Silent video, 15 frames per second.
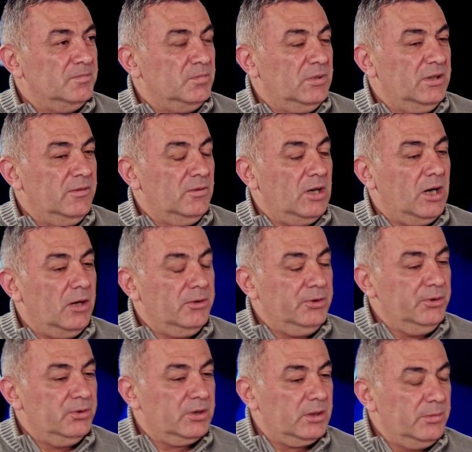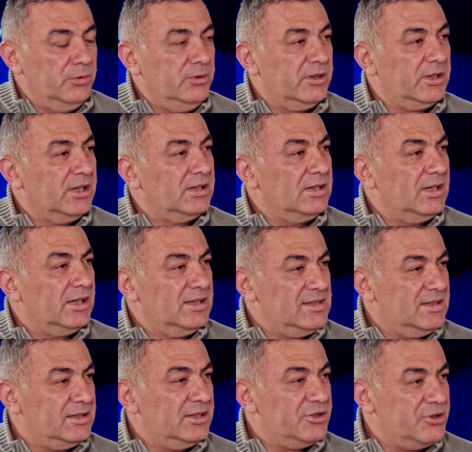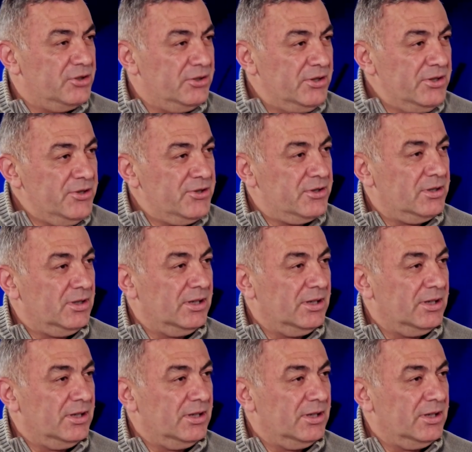But how do you communicate? Like, is it the church?